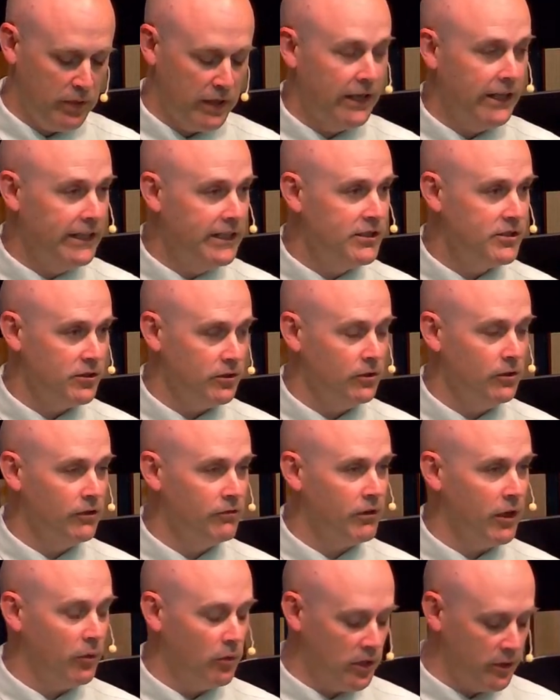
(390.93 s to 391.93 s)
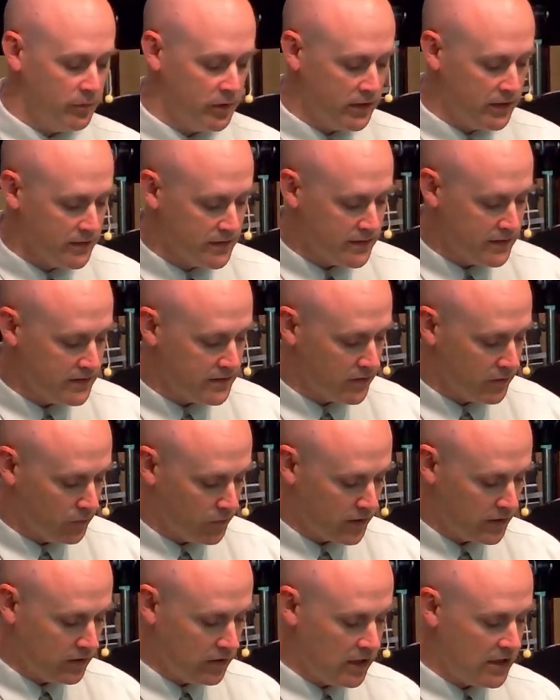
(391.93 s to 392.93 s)
But I need to, if I want to be
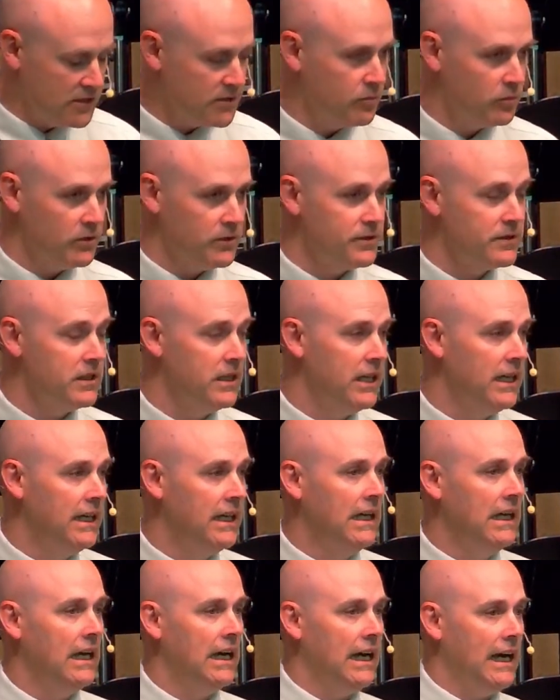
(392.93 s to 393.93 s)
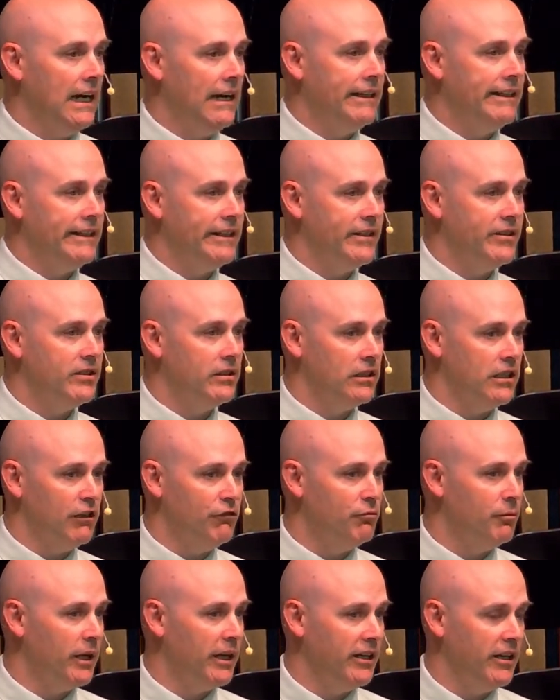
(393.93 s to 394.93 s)
consistent with the Gospels, I need to
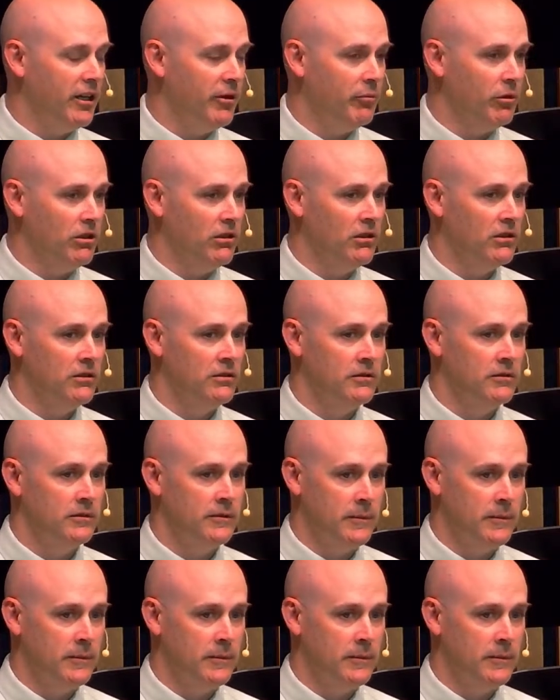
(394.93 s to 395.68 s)
love my neighbor.